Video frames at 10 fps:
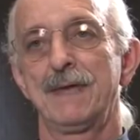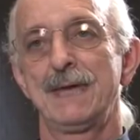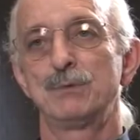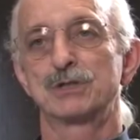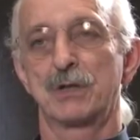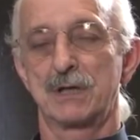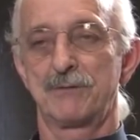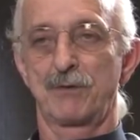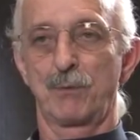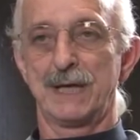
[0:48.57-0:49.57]
He was
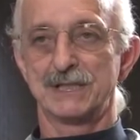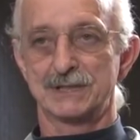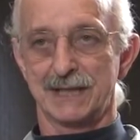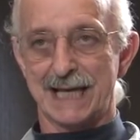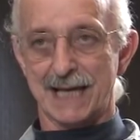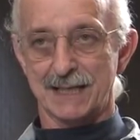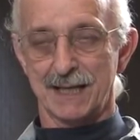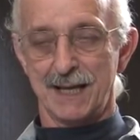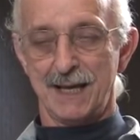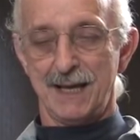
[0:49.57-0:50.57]
looking for ways to
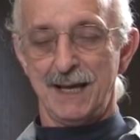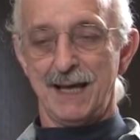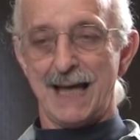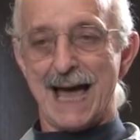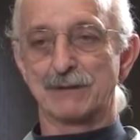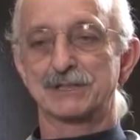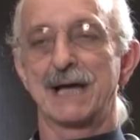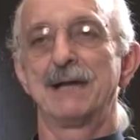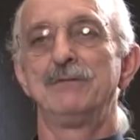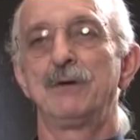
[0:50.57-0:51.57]
get outside